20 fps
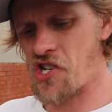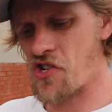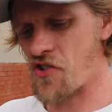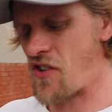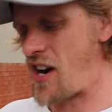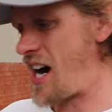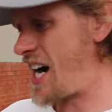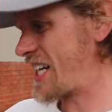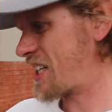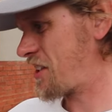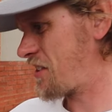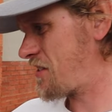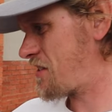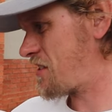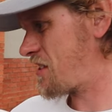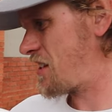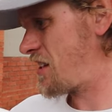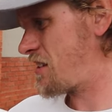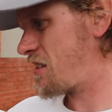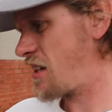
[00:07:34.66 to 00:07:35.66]
Triton
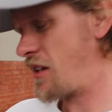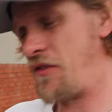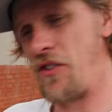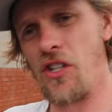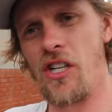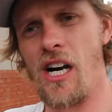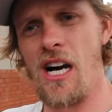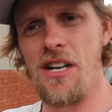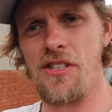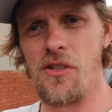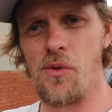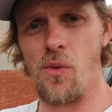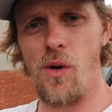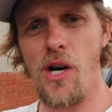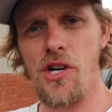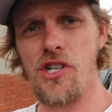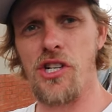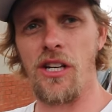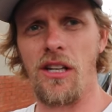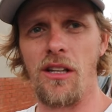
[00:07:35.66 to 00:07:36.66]
seats. If you guys are
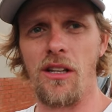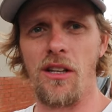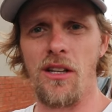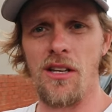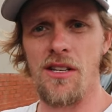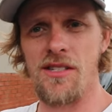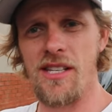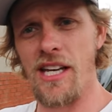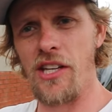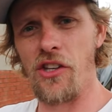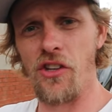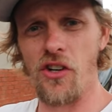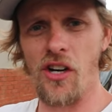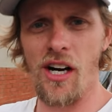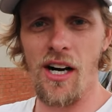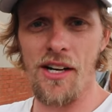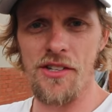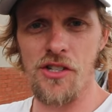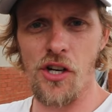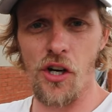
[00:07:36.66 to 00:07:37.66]
watching this and you
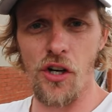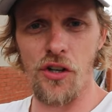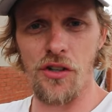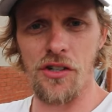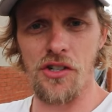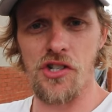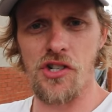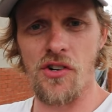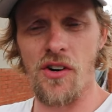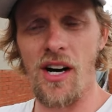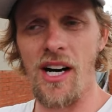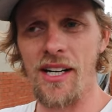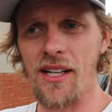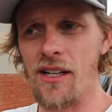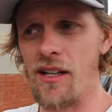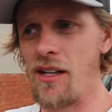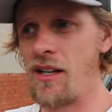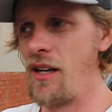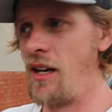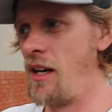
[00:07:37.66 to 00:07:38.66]
guys own a
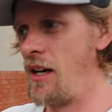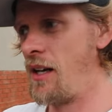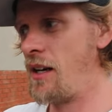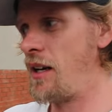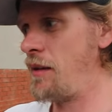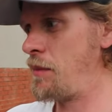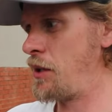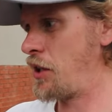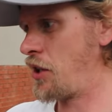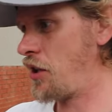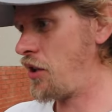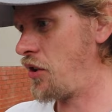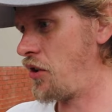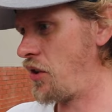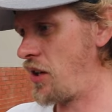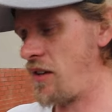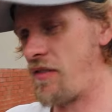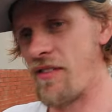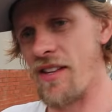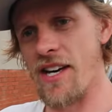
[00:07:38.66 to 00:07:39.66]
Triton, let me know
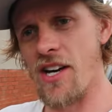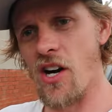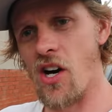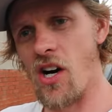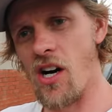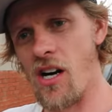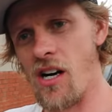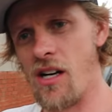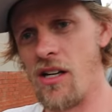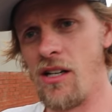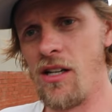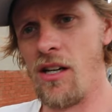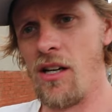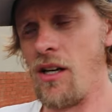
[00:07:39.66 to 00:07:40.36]
if they are,